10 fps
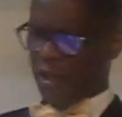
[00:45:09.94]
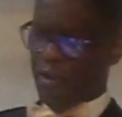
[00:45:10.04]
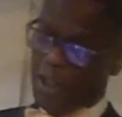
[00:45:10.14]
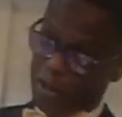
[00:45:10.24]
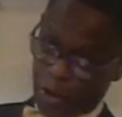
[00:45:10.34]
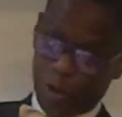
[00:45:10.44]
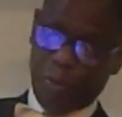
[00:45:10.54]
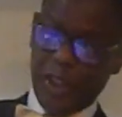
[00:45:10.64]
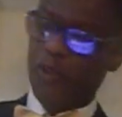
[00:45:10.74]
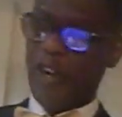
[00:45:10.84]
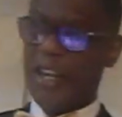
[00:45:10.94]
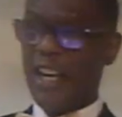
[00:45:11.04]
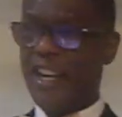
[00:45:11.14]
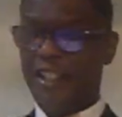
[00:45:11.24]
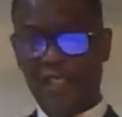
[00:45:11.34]
This little piece right
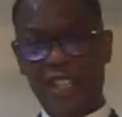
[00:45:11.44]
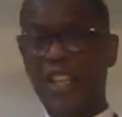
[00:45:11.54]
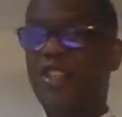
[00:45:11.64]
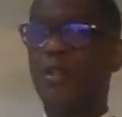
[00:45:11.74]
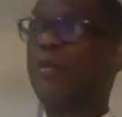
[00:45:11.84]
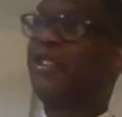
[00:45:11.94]
here in Egypt is